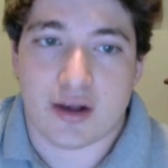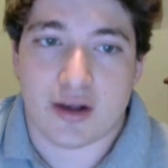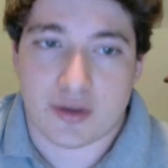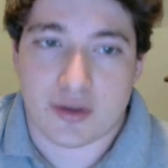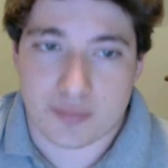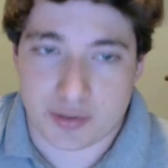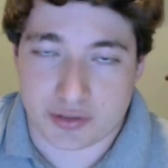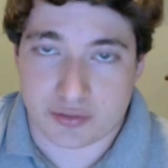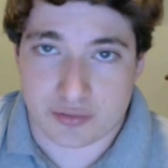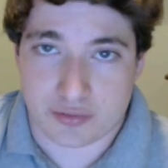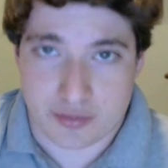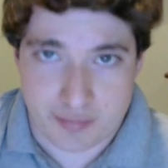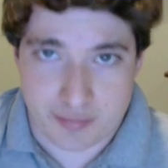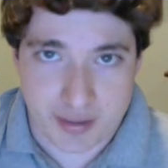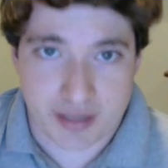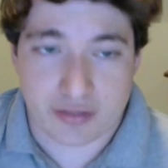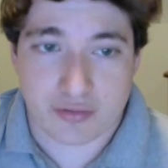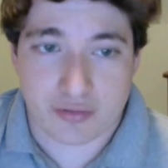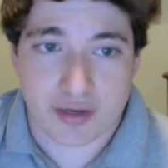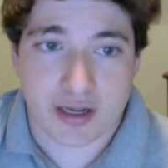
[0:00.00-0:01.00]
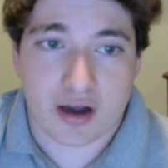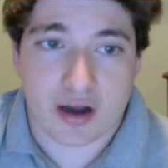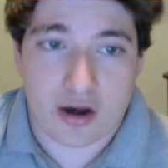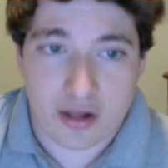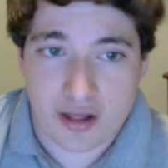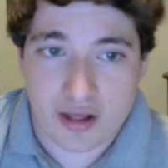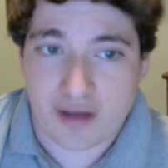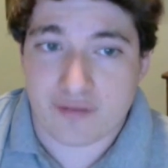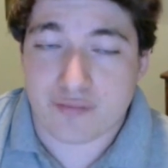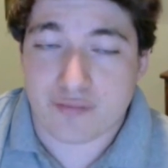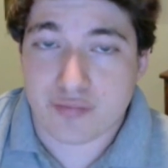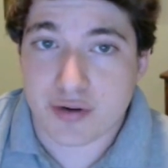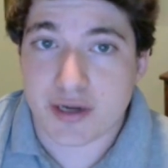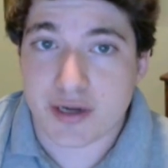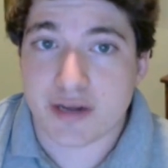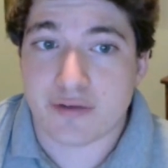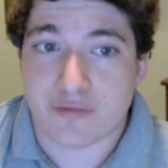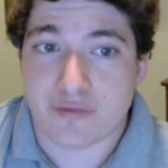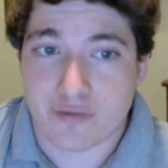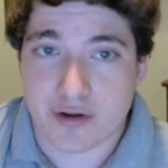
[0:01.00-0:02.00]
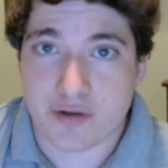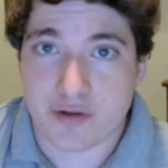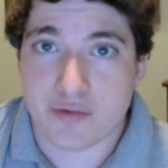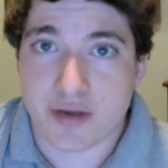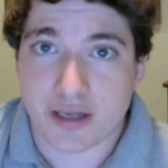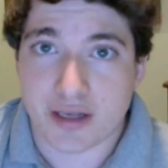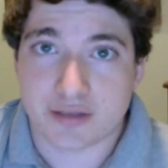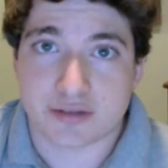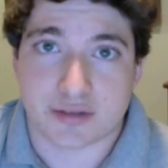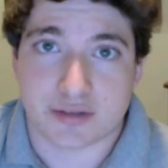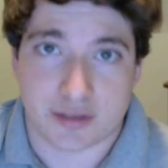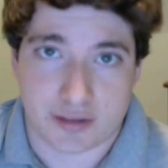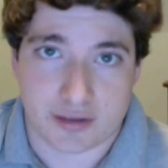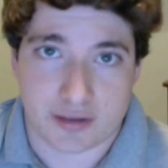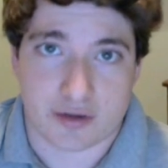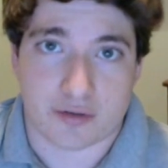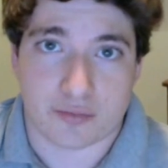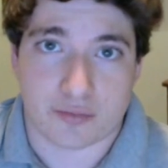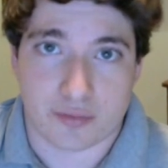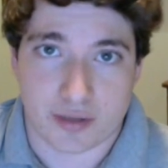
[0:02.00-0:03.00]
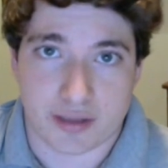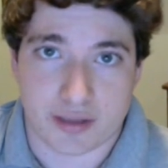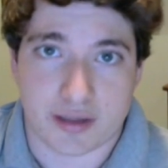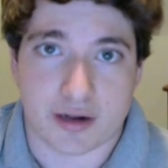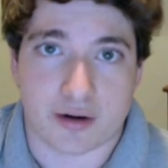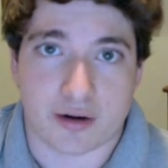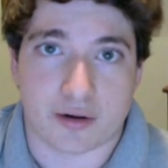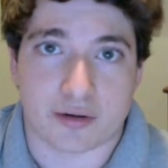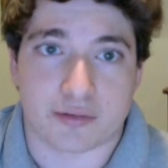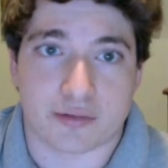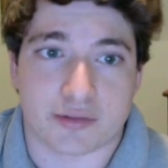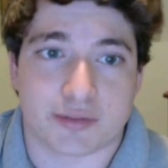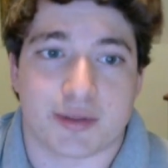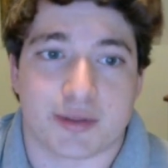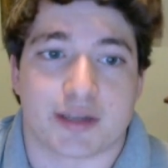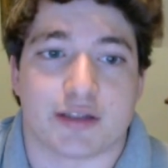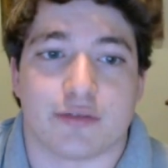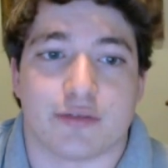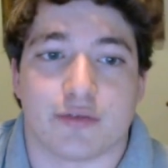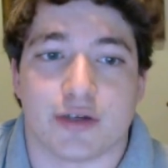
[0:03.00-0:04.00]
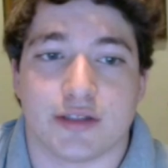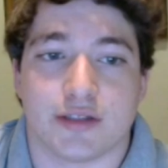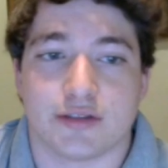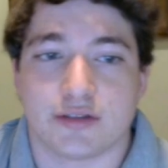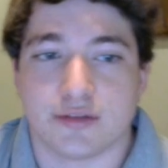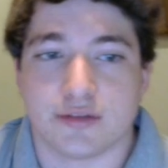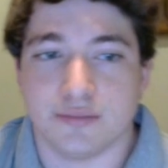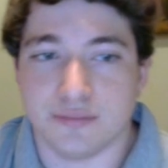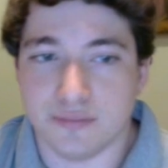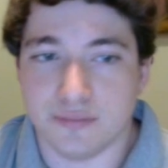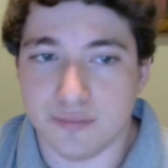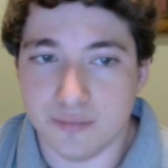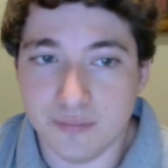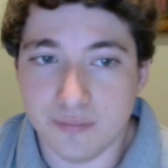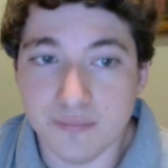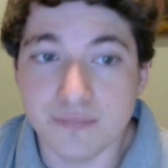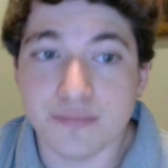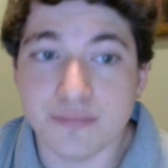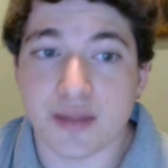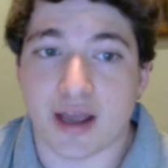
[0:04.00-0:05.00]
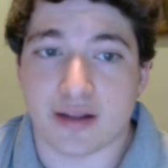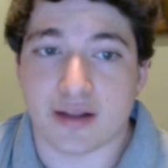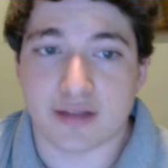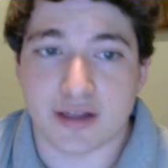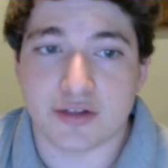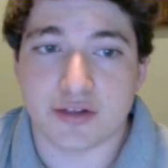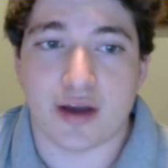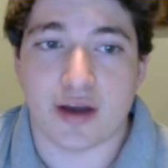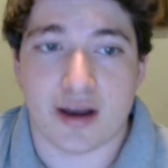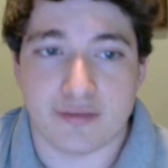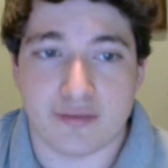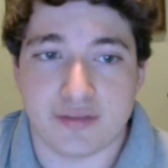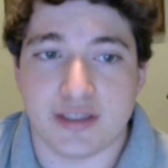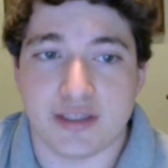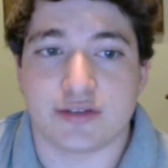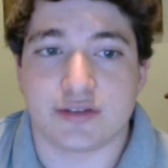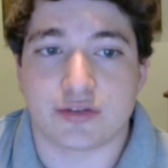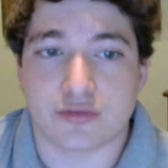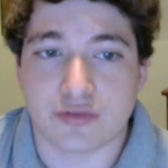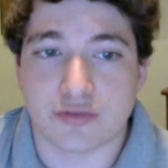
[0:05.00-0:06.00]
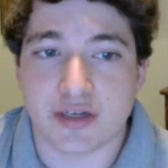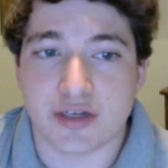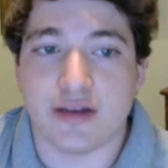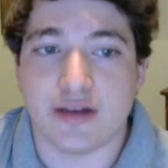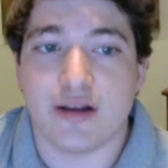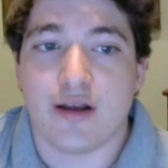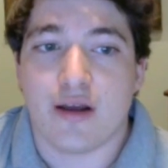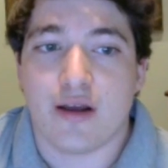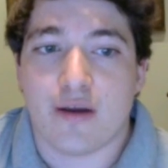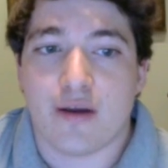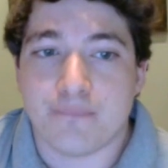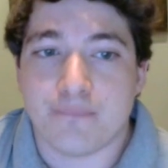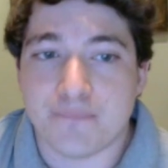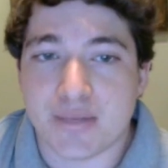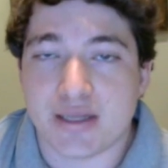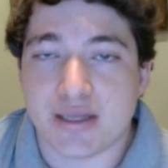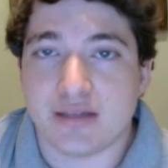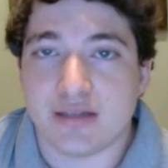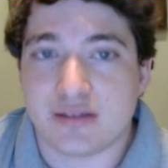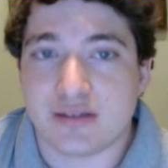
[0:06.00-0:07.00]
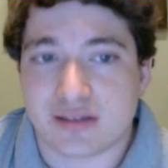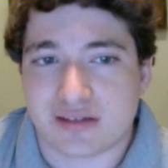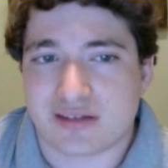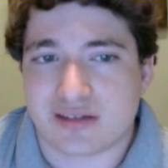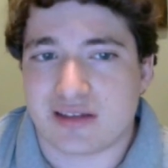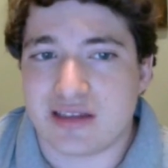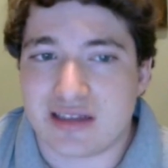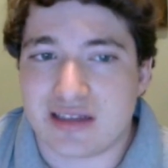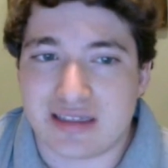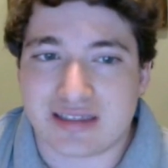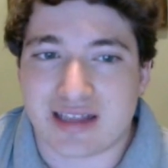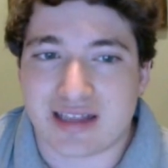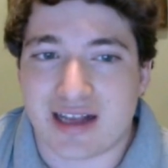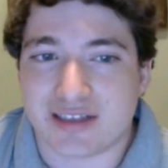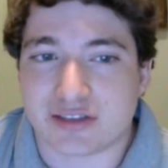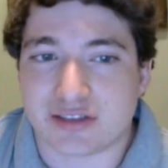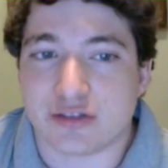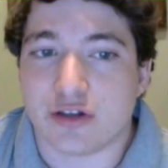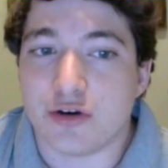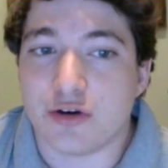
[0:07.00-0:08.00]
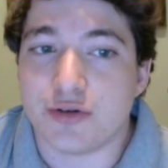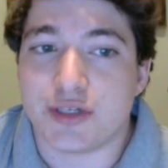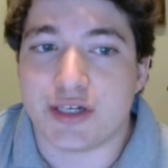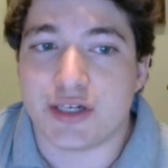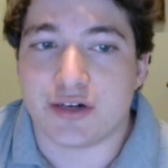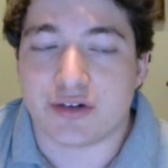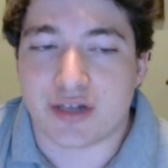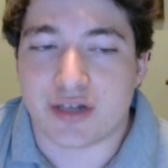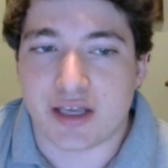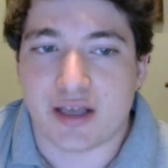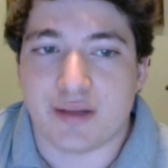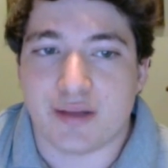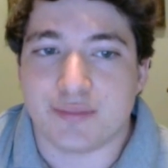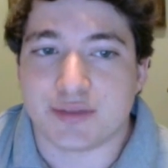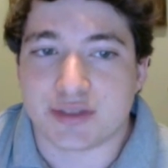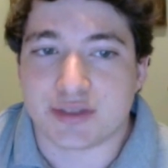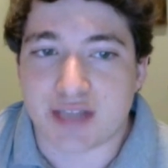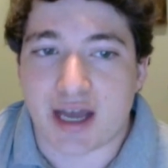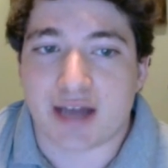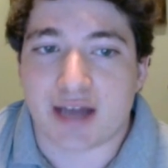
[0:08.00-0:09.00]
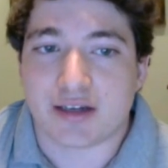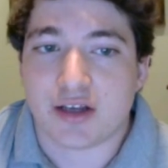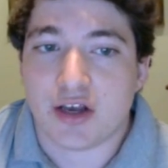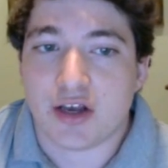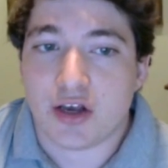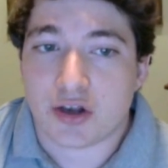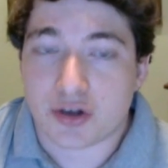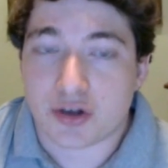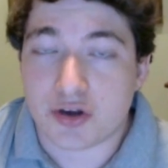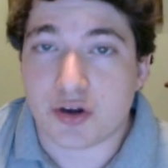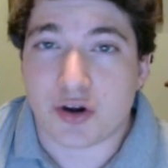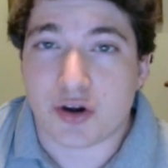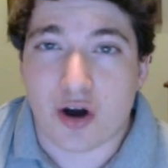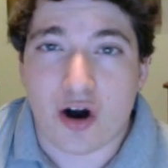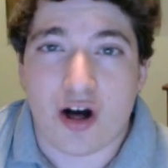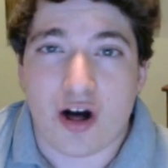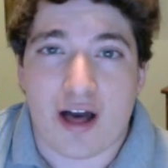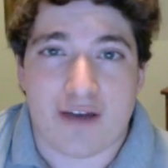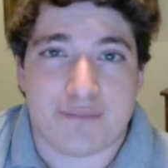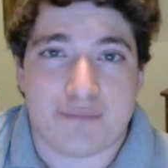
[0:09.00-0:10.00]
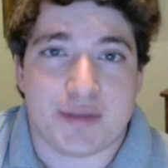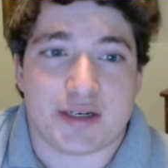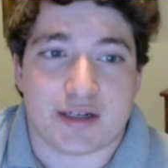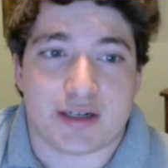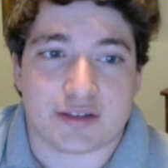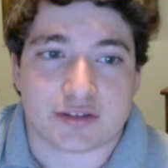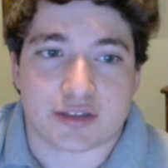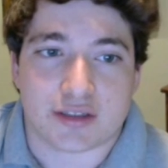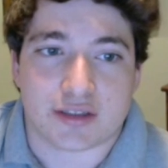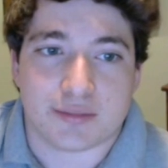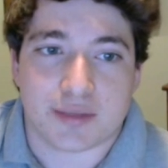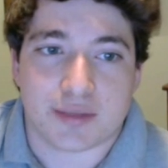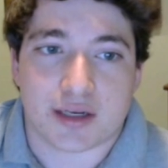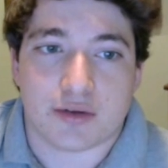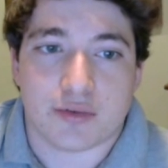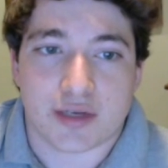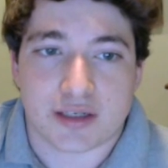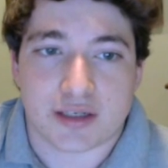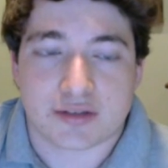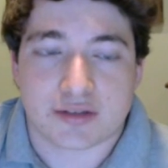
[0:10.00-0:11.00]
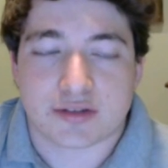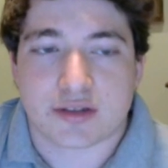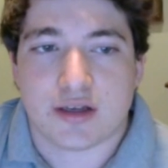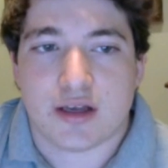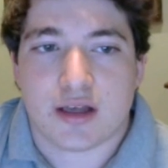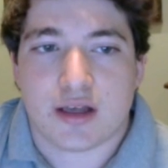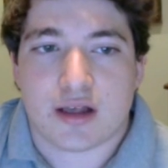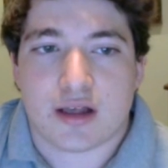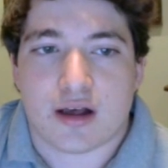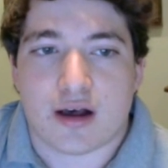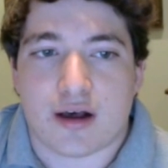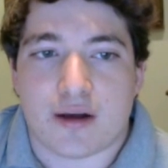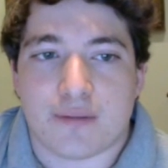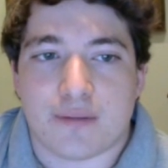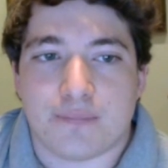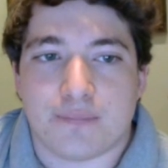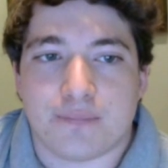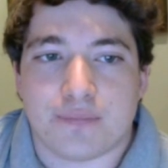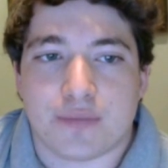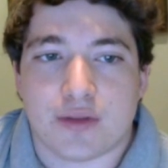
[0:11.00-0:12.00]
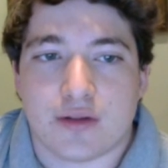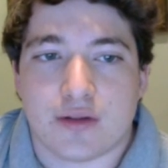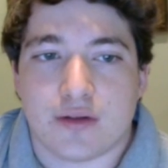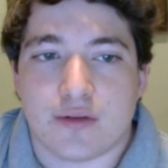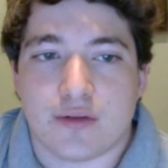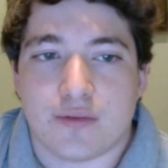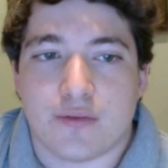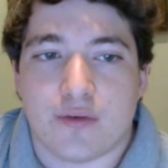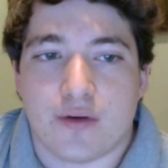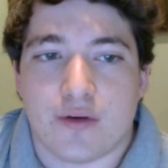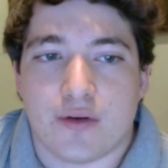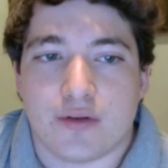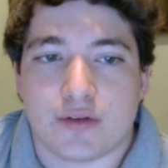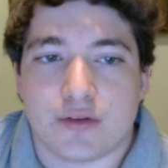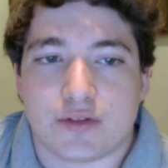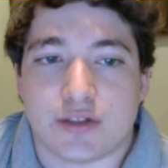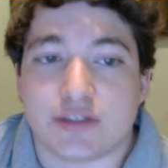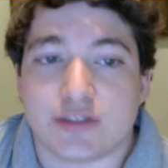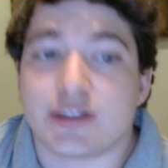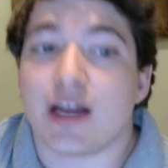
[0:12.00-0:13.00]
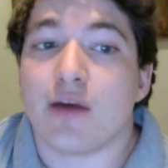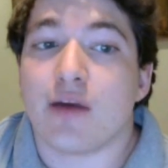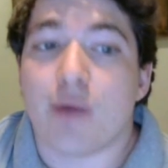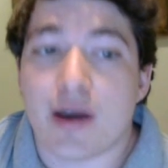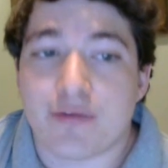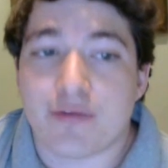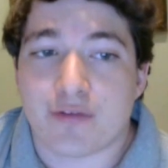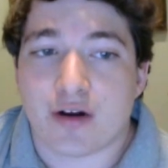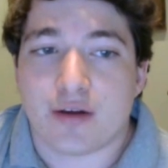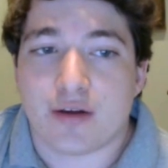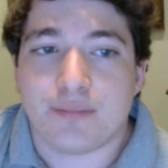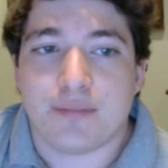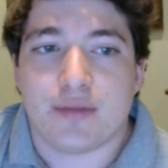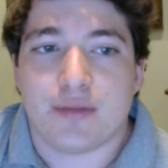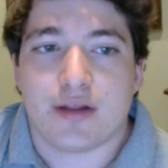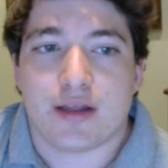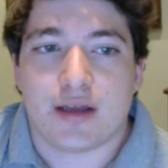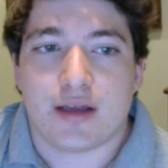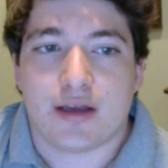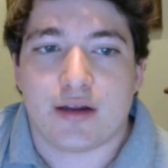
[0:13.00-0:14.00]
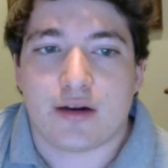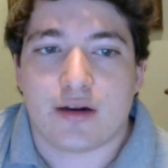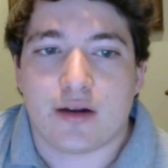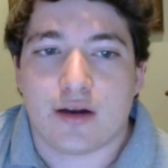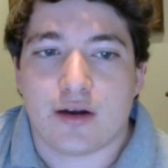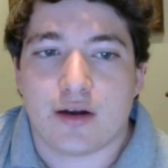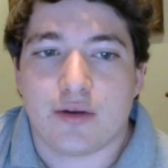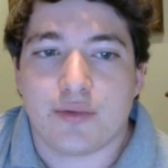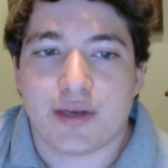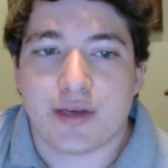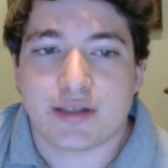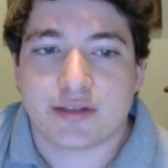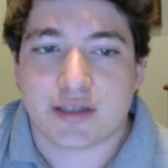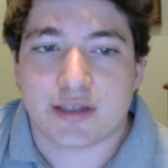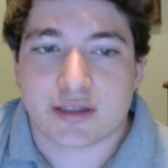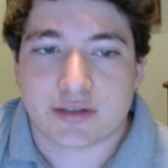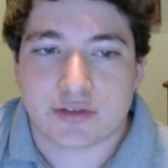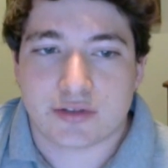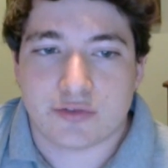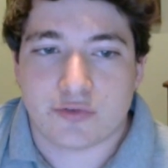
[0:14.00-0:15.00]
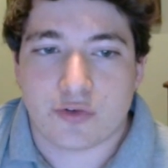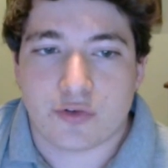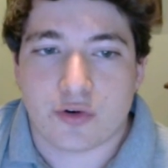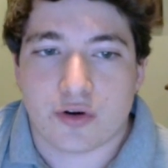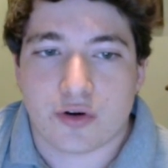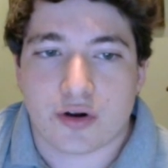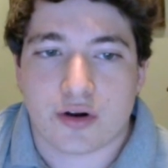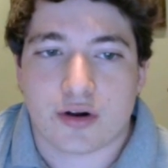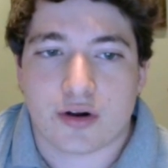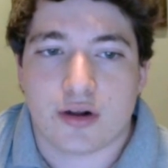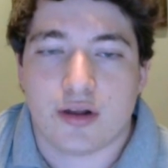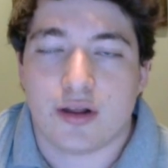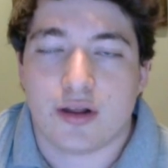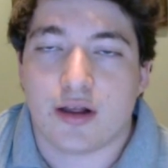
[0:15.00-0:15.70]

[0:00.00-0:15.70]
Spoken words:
but the big three all have pretty free weeks in their respective wins, and then you have these three mid slash low tier teams that could all have potentially big weeks. To stay away from in week 6 for